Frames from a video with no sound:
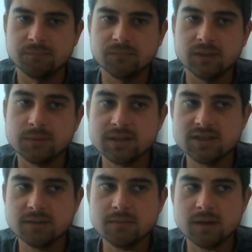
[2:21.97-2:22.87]
In the
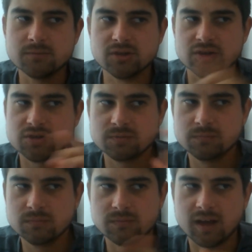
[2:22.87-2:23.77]
meantime, I'm going
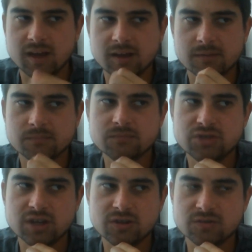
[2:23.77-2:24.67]
to
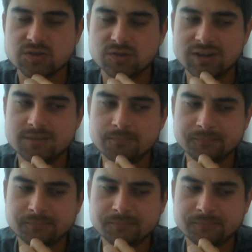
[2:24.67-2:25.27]
chuck on screen